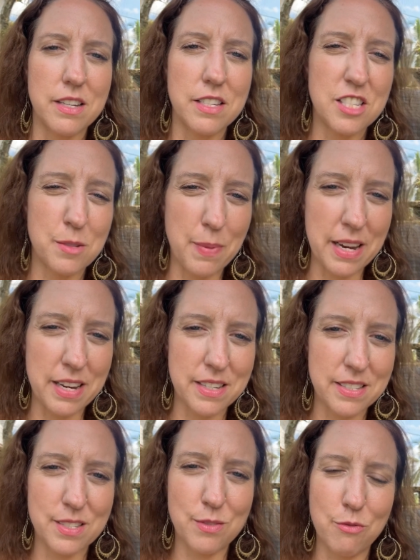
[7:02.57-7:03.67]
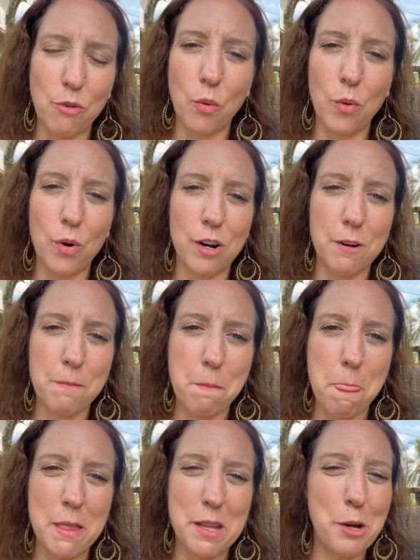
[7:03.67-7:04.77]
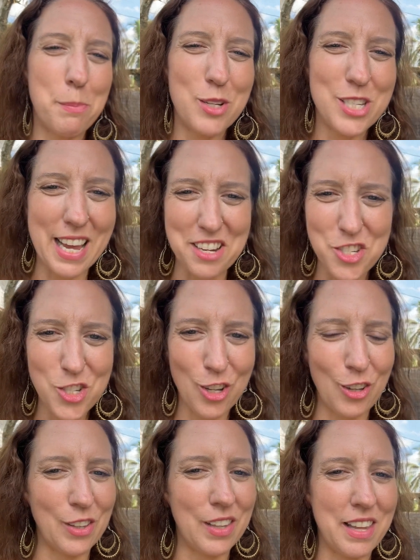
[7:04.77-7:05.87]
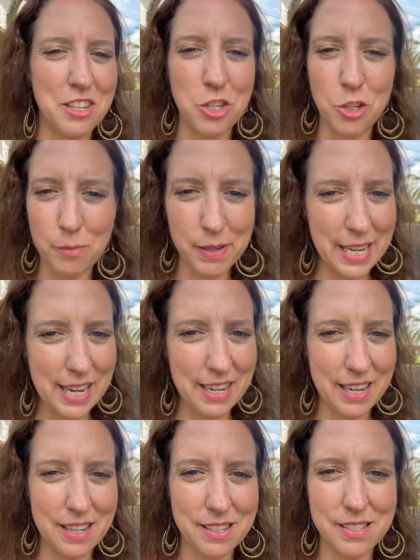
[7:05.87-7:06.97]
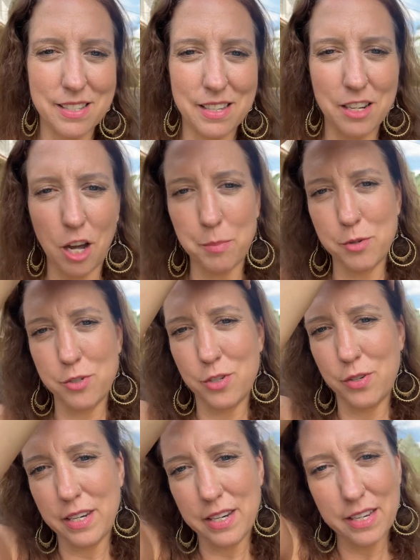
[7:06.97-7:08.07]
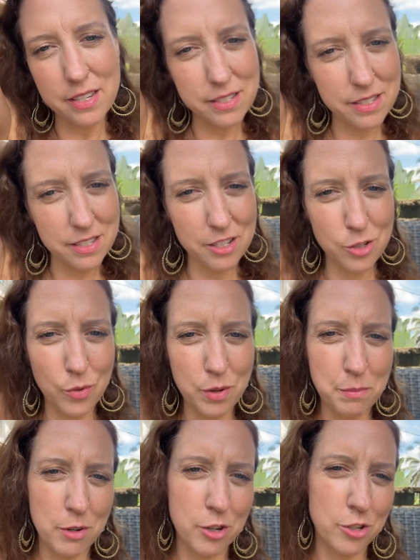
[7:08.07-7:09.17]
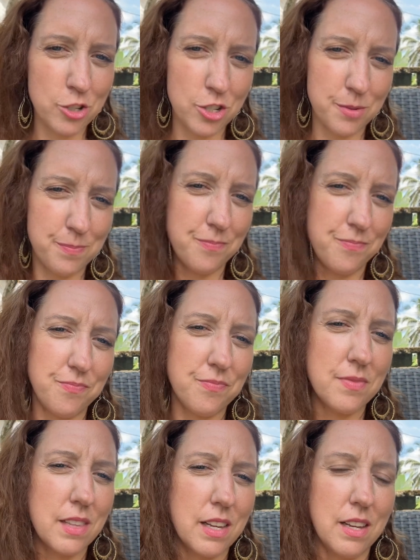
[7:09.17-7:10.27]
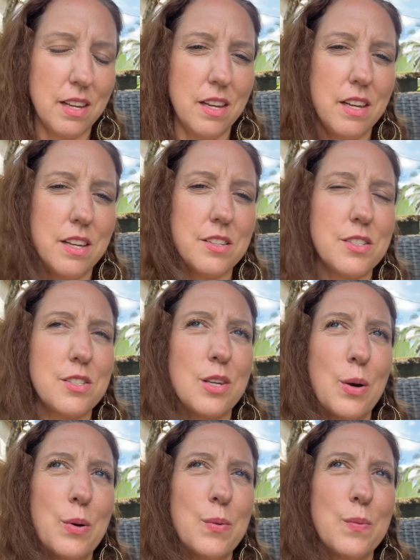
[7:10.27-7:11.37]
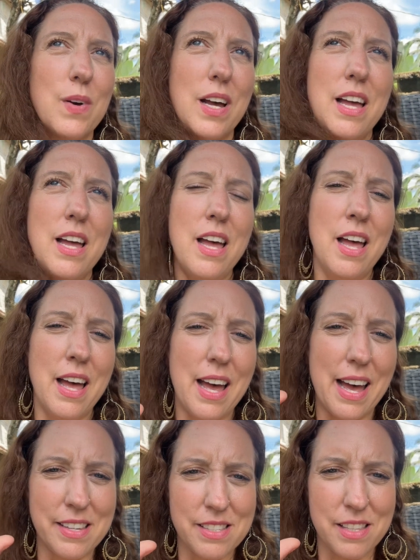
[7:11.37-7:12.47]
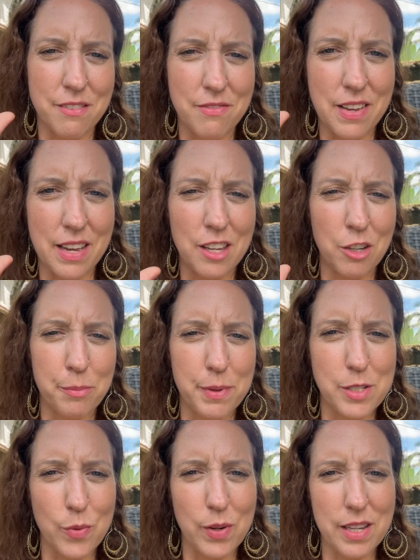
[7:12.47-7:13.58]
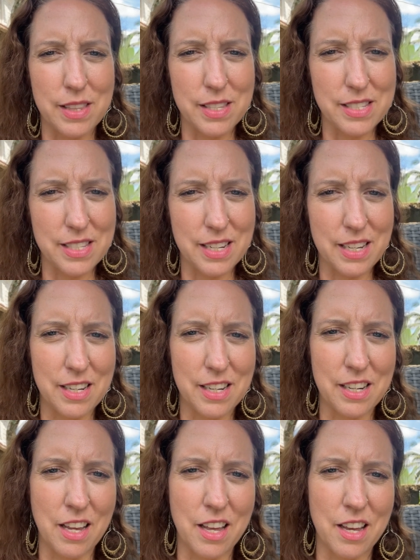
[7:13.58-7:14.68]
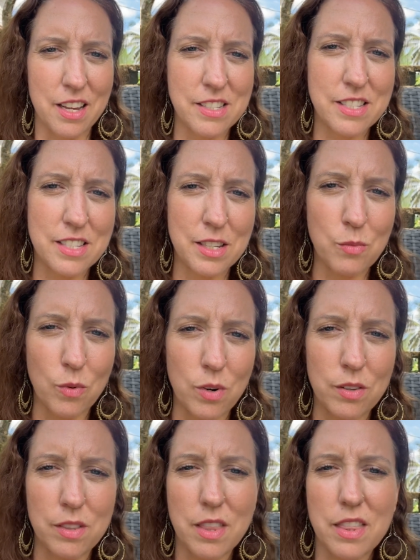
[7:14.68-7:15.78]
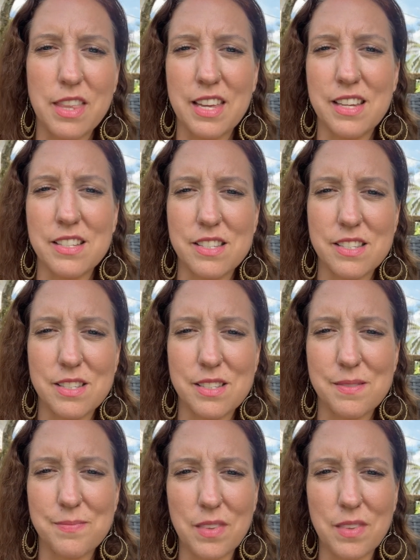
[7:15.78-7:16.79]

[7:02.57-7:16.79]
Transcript: space for your potential and new beginnings and opportunities to emerge. So, as the veil between the seen and unseen world thins,